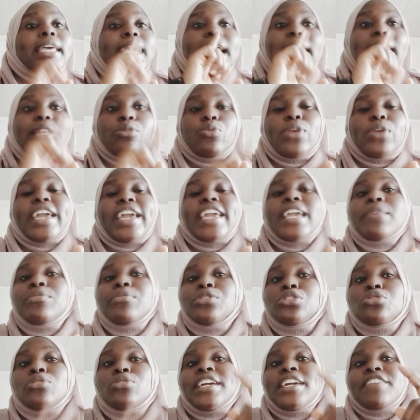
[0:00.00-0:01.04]
And we're
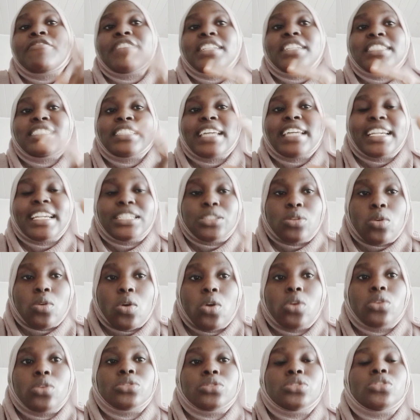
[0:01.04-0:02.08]
able to emphasize
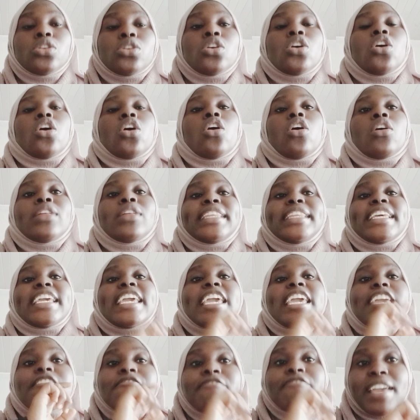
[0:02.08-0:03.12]
on the
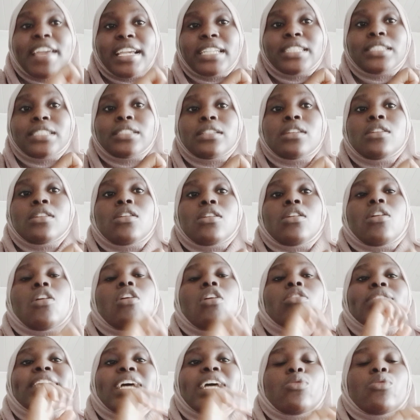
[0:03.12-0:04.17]
effects
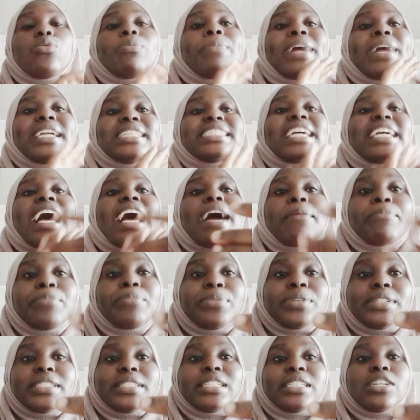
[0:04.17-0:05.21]
that might
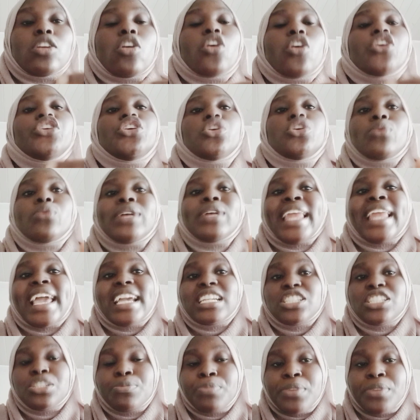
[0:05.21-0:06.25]
happen or you will
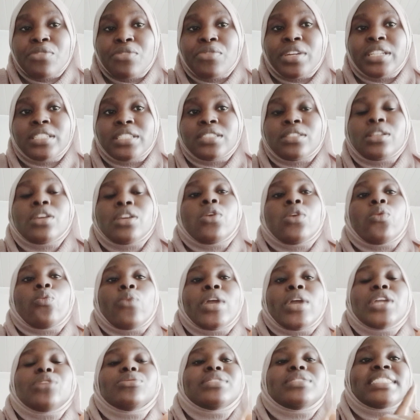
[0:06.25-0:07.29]
experience
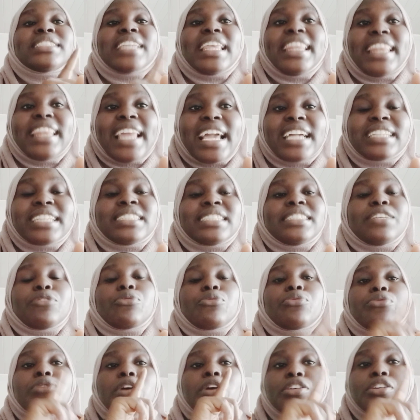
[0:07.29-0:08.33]
when you select the
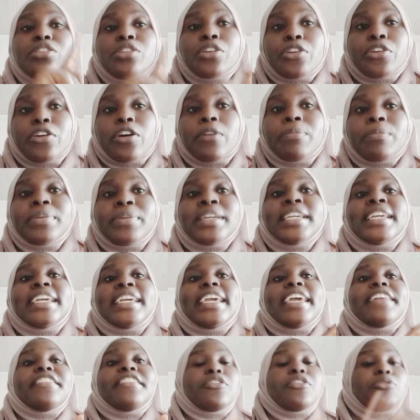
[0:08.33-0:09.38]
wrong crop
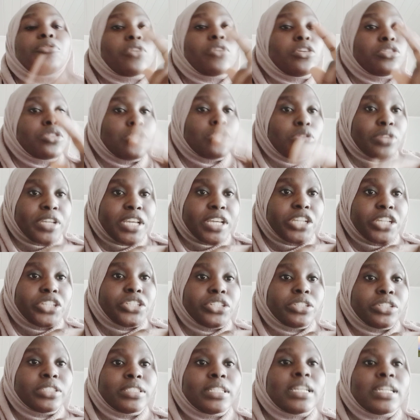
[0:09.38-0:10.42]
in a wrong
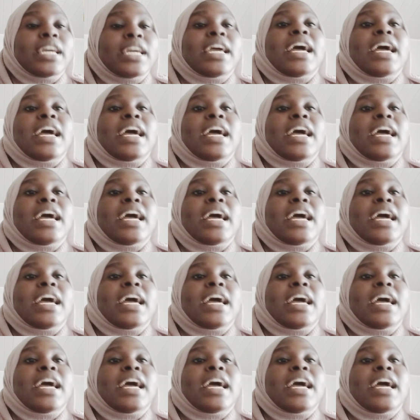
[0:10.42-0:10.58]
location,